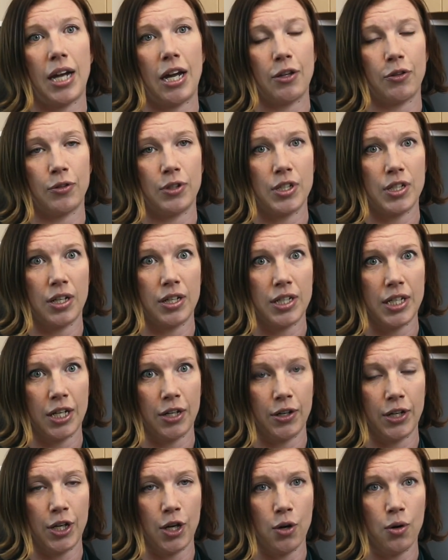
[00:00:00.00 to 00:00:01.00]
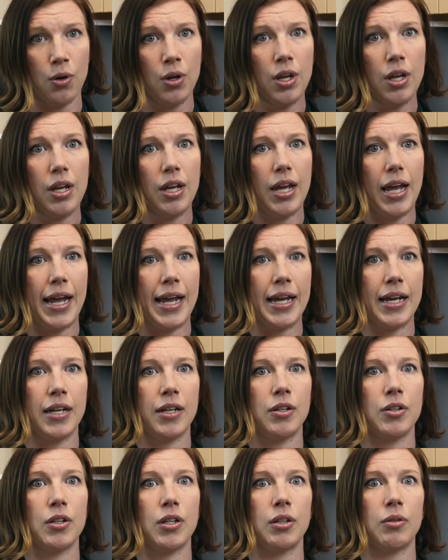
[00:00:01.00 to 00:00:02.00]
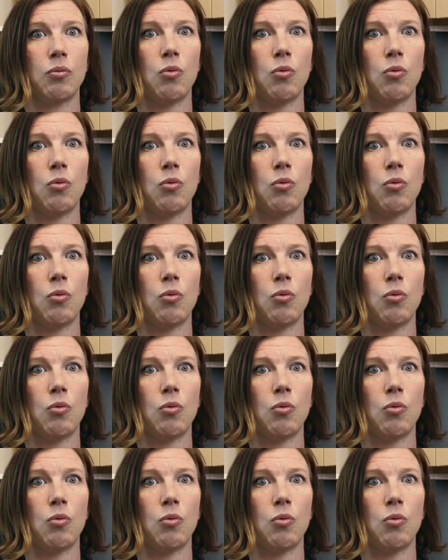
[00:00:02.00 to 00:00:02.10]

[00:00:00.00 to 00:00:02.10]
Catharines, Ontario, and